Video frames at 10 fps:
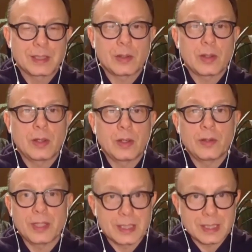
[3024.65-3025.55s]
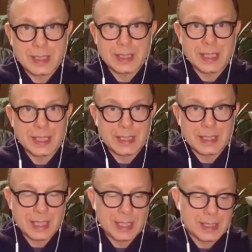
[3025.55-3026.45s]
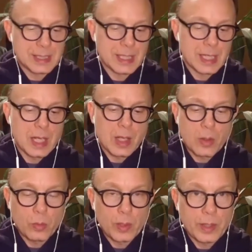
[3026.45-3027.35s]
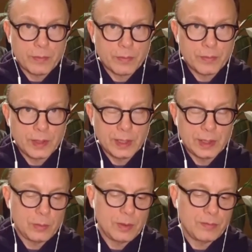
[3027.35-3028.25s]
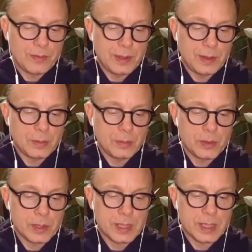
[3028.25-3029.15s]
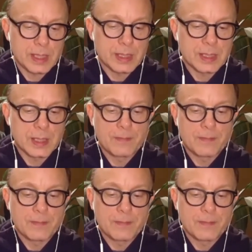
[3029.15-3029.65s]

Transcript: So all these six sense gates, whatever feeling we feel, the Buddha says,